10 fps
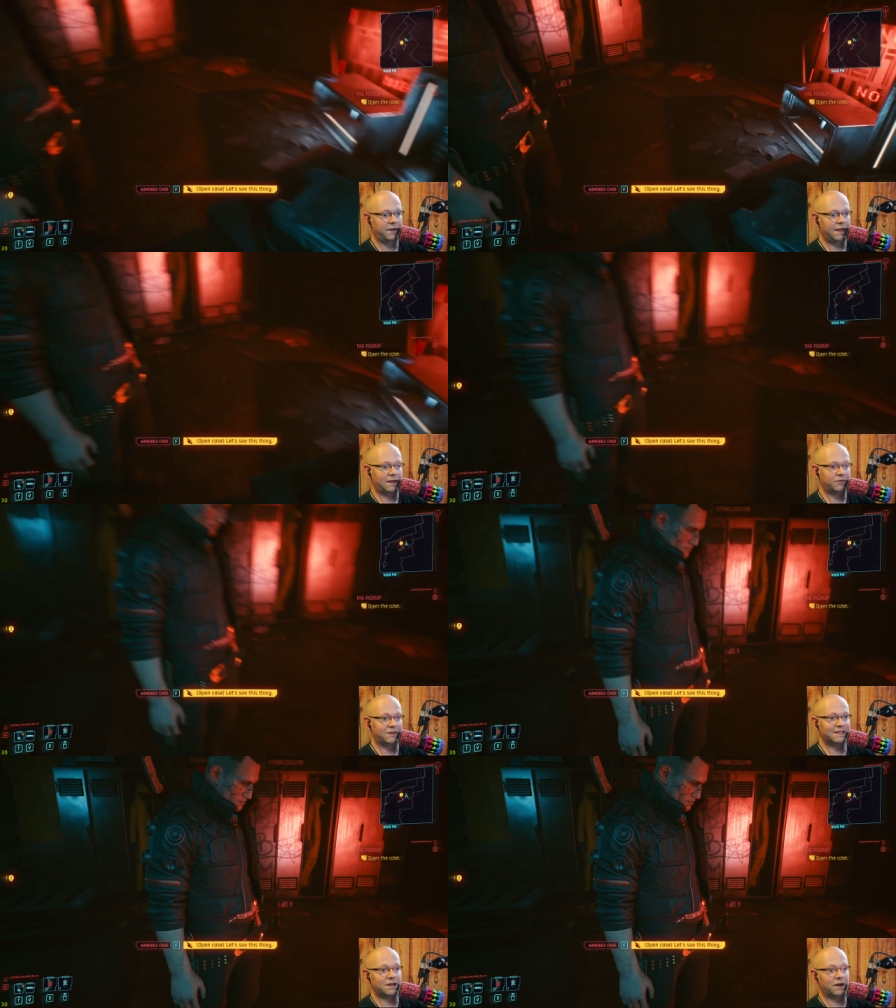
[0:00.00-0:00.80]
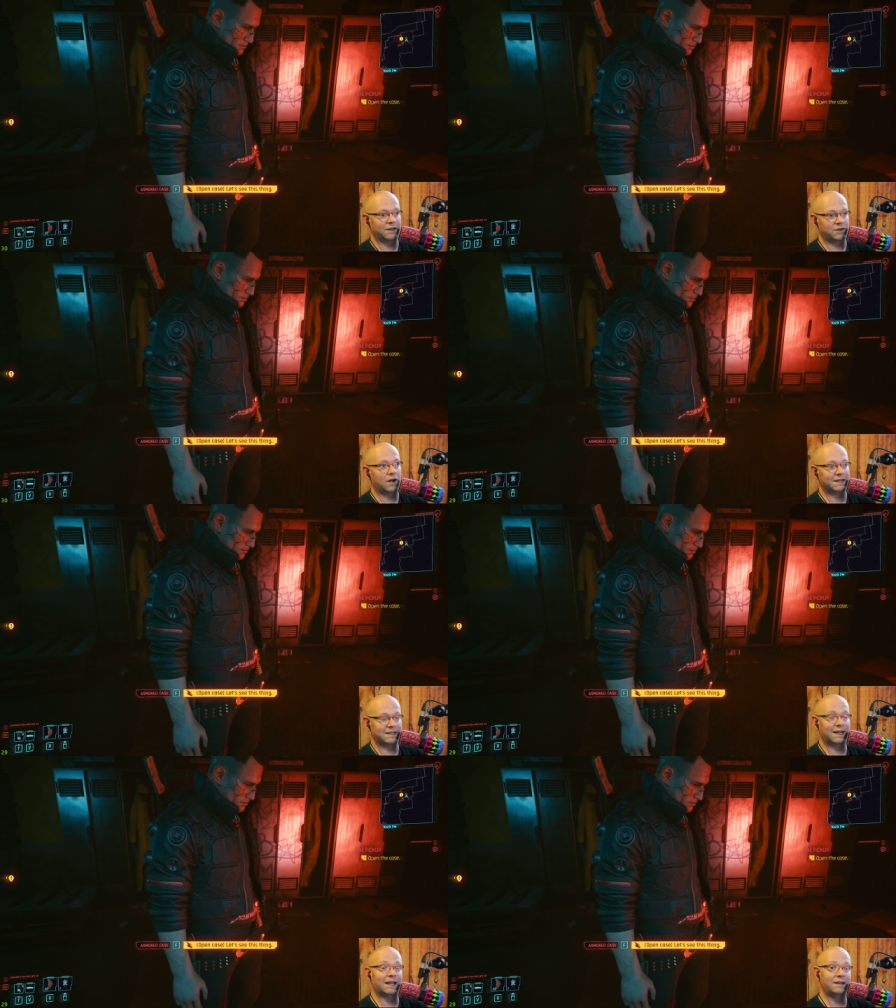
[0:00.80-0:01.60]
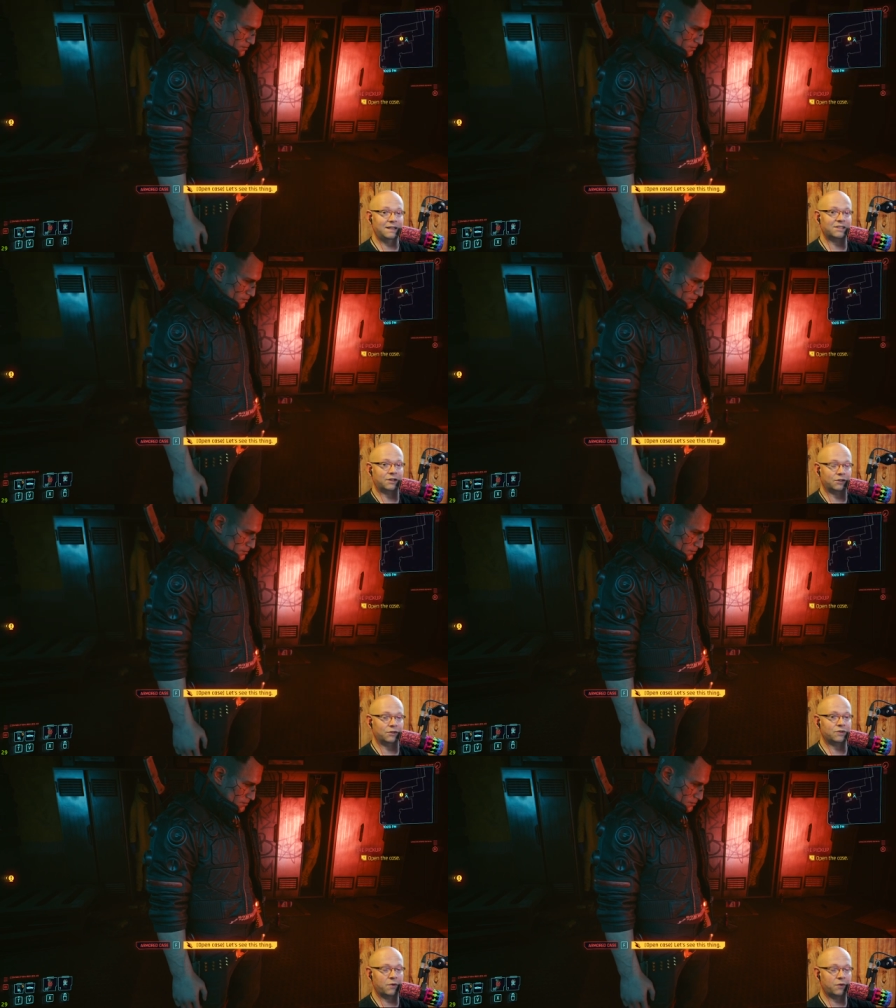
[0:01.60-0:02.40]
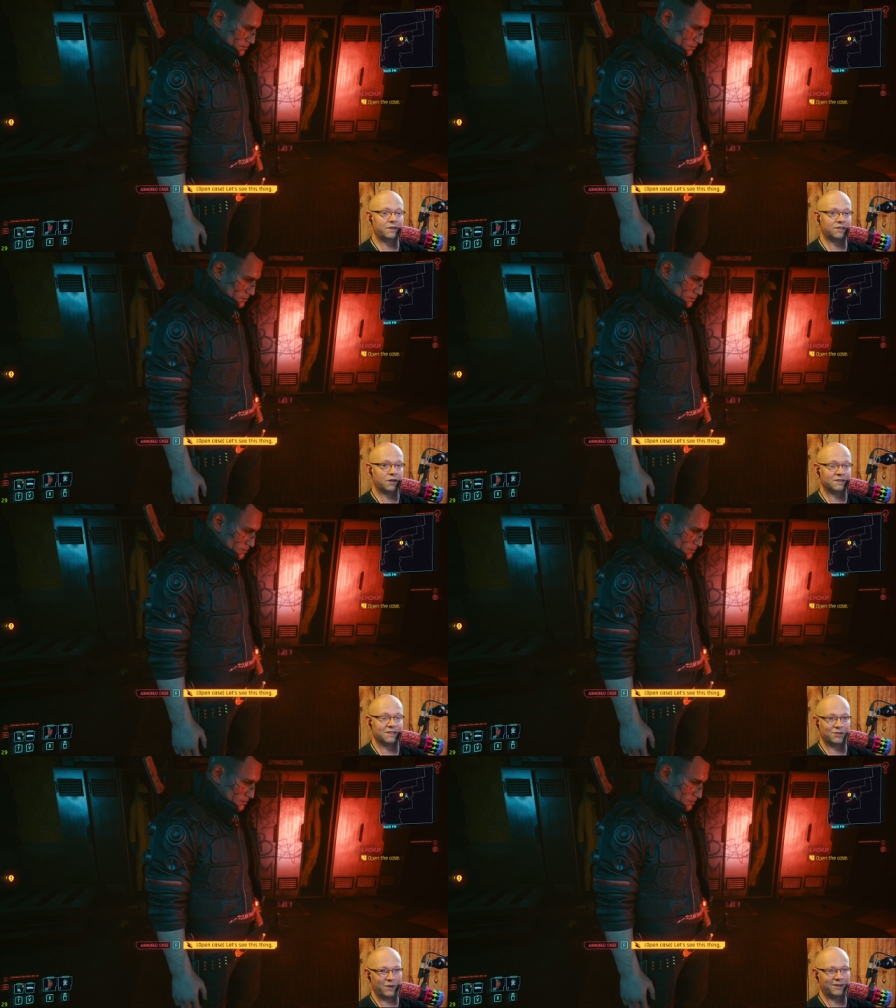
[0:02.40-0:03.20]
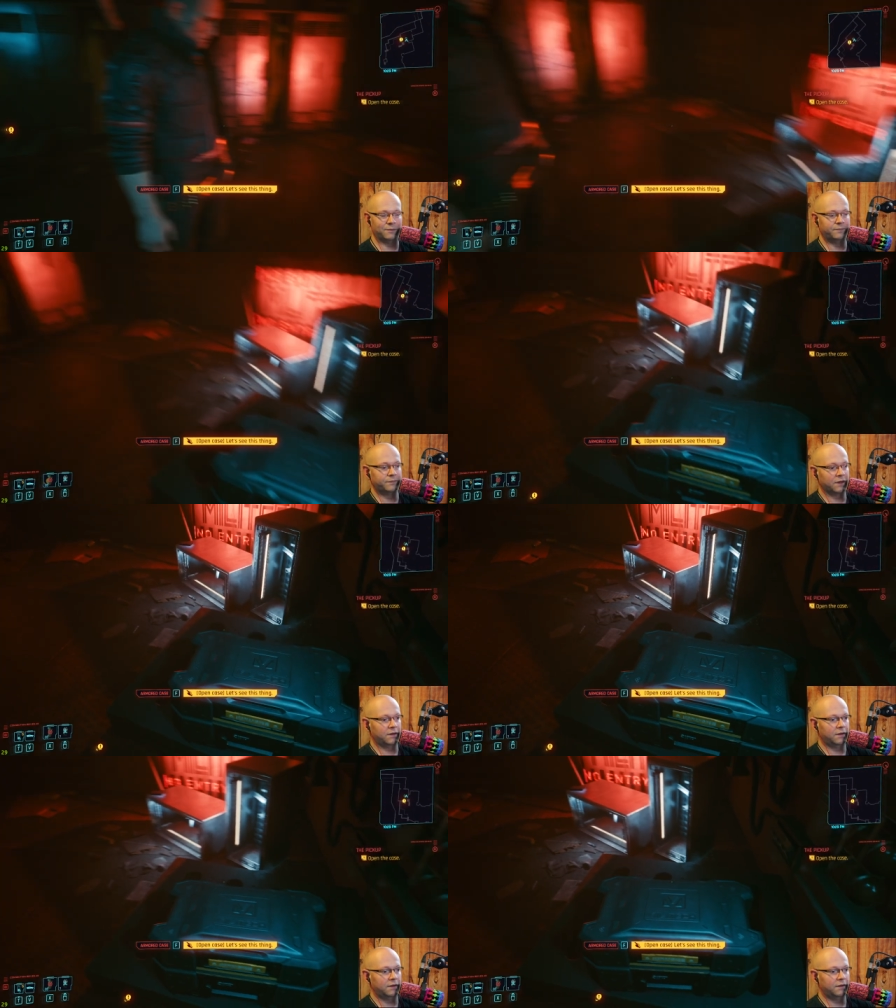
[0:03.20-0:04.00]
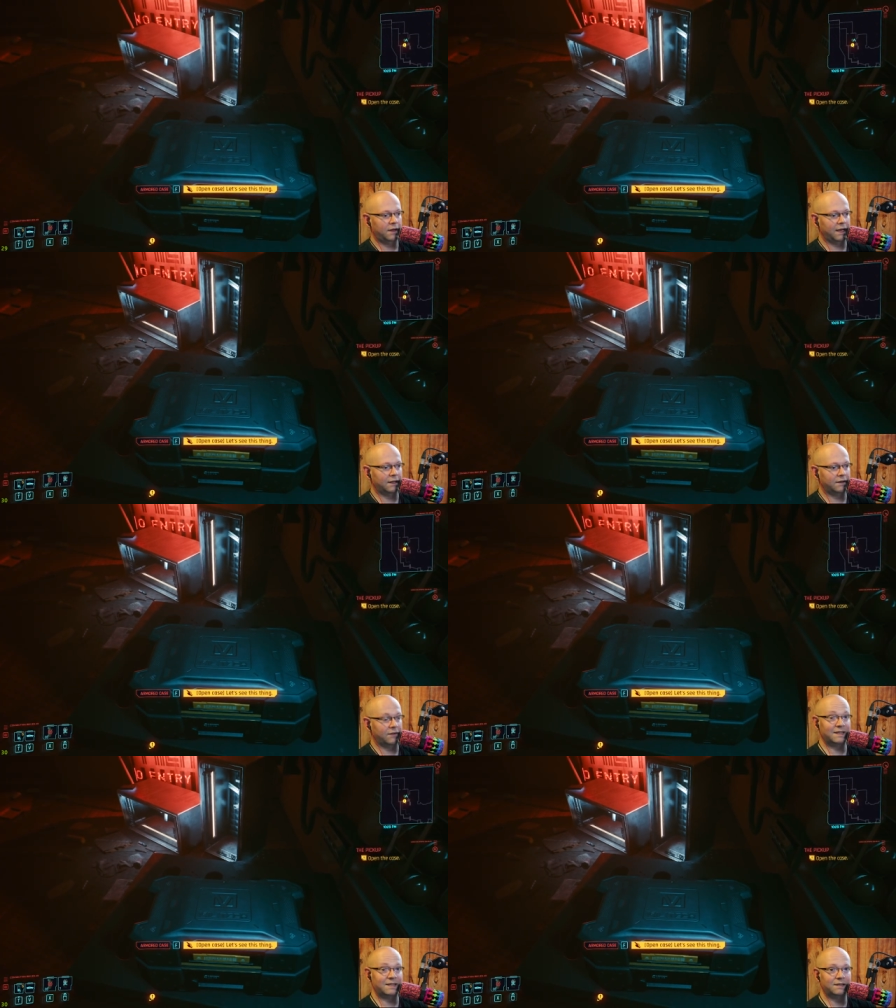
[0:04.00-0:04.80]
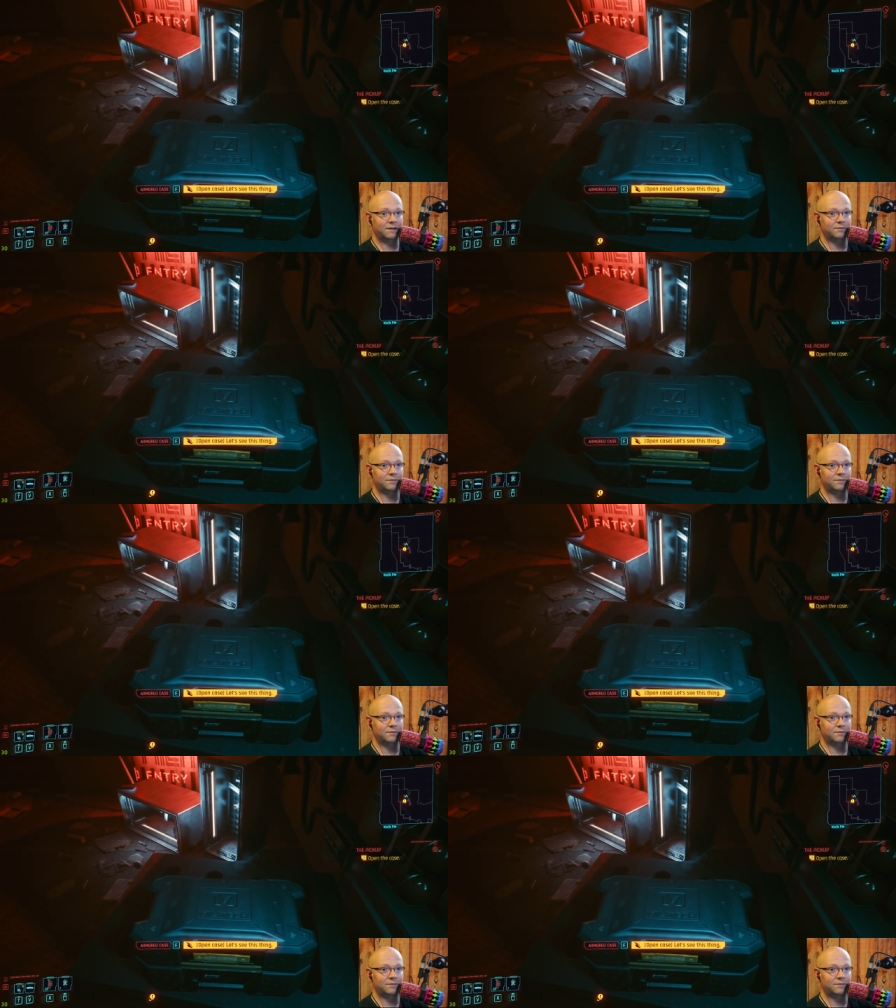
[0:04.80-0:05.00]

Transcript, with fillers: And if this guy talks again, he's going to lose both his arms as well. And uh, that's it.